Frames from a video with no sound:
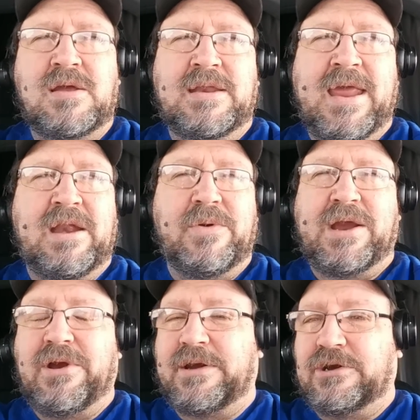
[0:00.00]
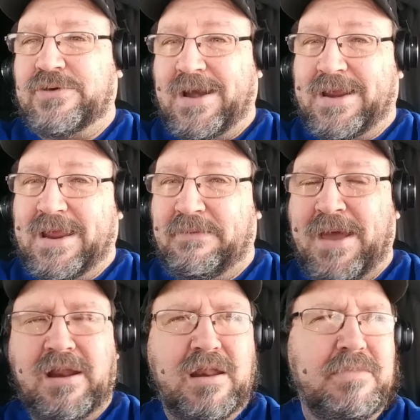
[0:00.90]
And they had a wrecker out there trying to get him
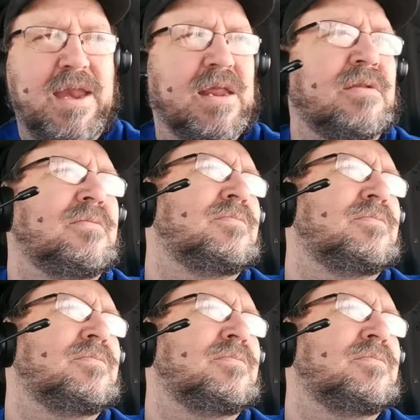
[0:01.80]
out of the median.